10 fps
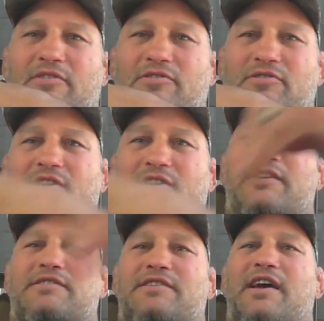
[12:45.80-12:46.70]
and
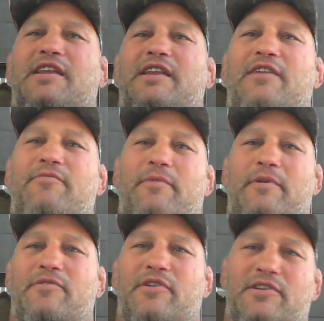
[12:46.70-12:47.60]
ducking his head, and
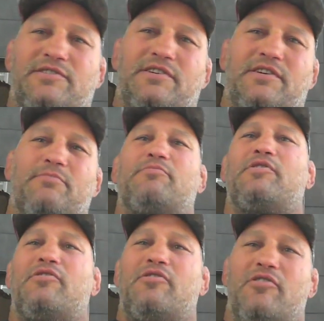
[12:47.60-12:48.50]
everybody, you could see him
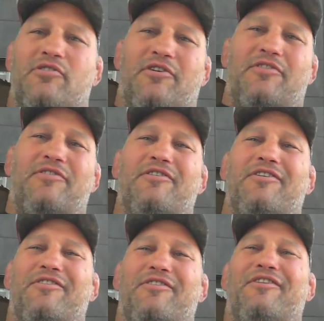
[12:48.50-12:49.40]

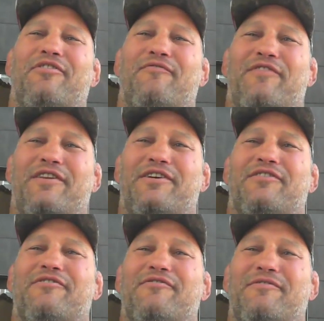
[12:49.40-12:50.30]
on the
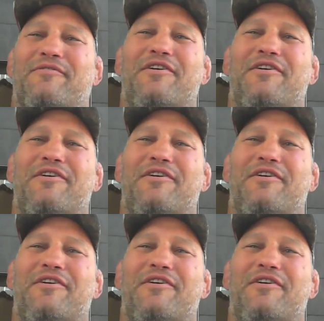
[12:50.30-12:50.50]
video,